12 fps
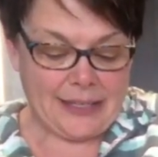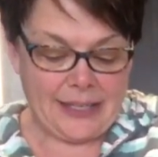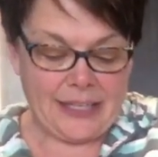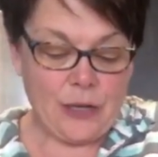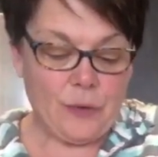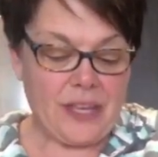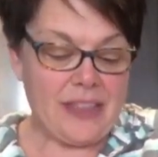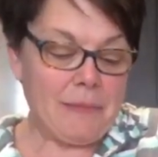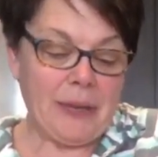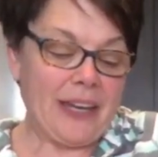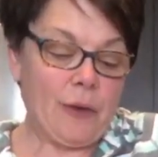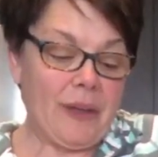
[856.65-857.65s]
you know, in the
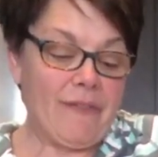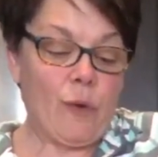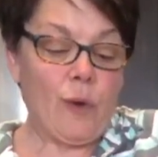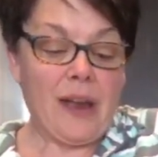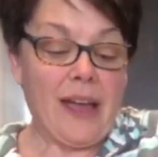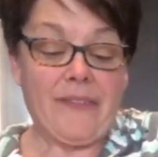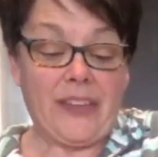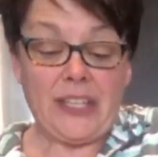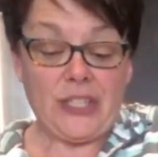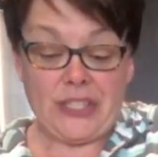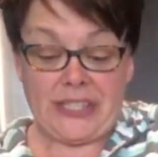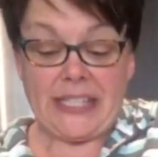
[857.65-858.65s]
microwave or oven,
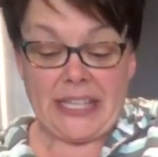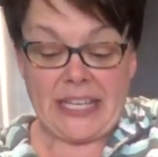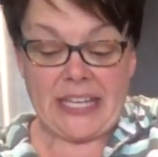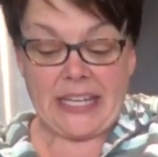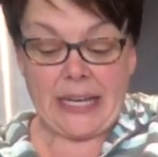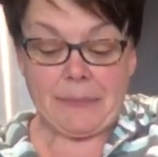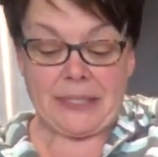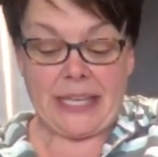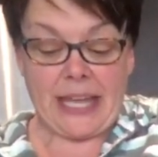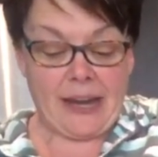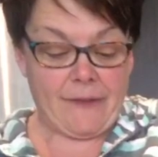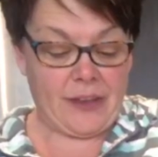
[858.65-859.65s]
just to heat it up to get
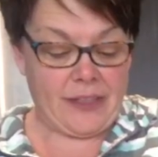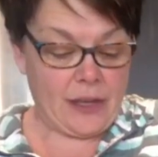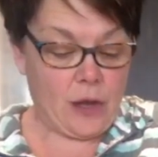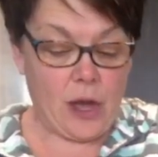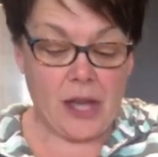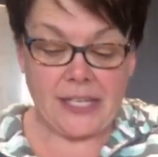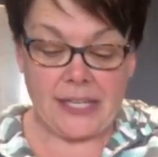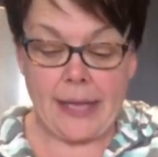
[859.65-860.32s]
everything hot.